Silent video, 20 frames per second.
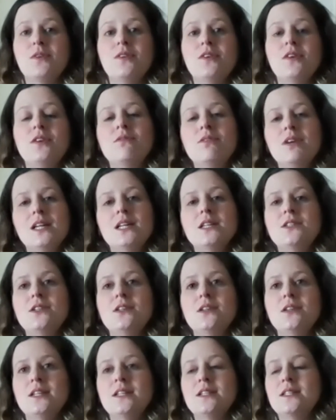So you really
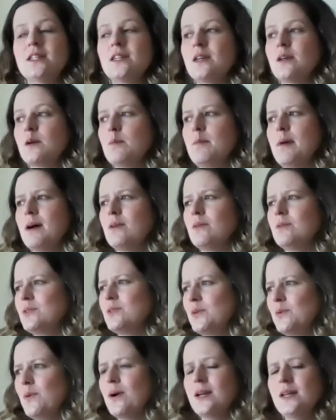do need to think about,
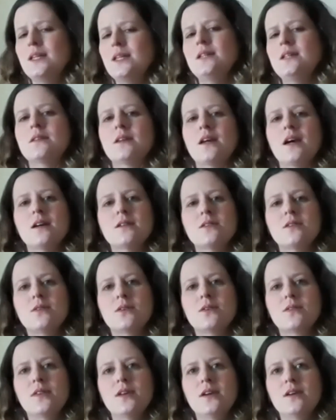do I need to
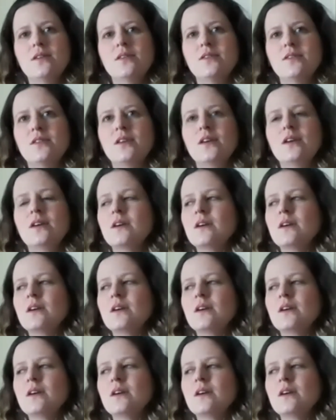catalogue this?